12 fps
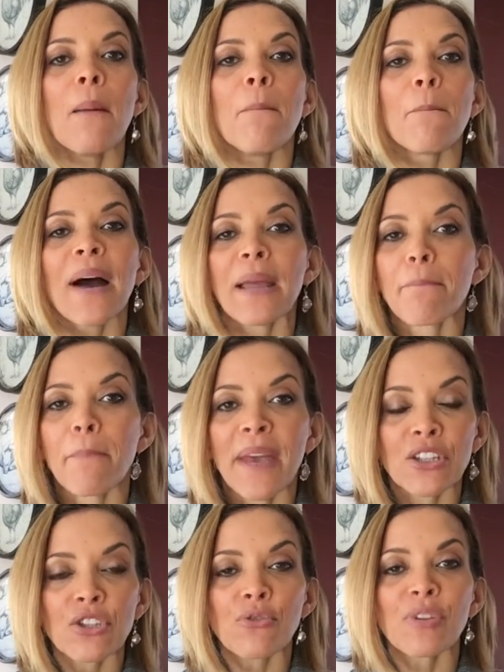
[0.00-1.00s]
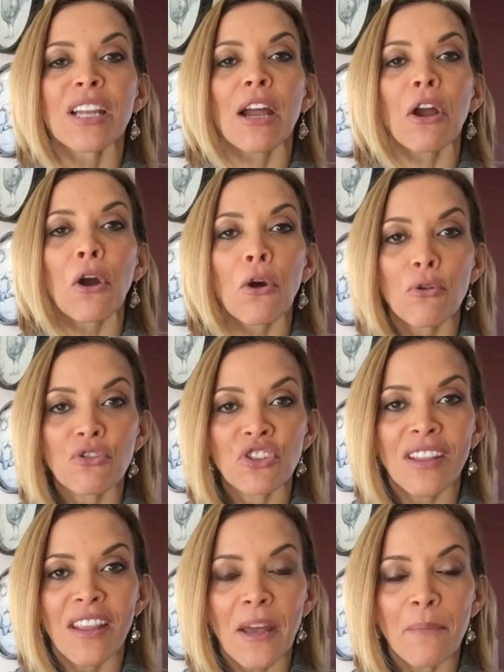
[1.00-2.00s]
by mentoring and
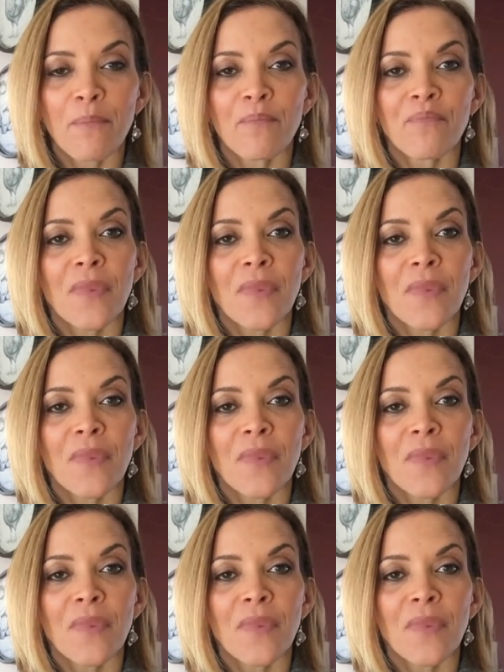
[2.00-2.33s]
coaching them,